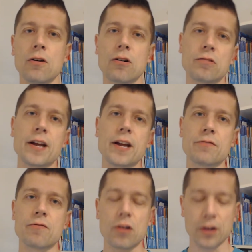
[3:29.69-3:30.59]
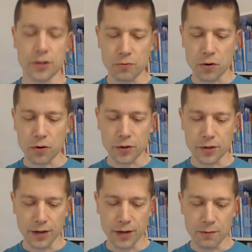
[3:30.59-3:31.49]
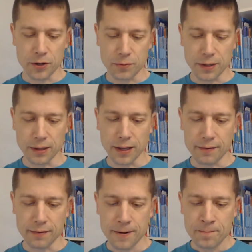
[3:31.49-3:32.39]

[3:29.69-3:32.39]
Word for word: on right and wrong in the world in, in which we live.